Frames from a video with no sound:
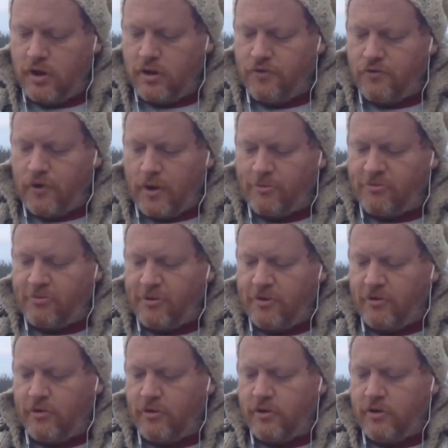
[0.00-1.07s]
A drop
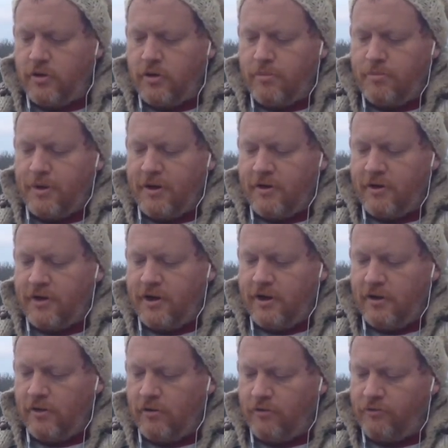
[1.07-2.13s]
spindle and a pair of
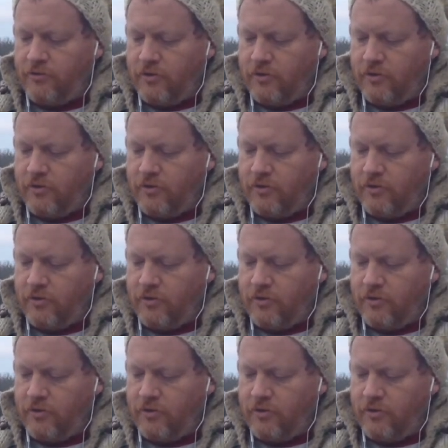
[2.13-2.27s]
needles,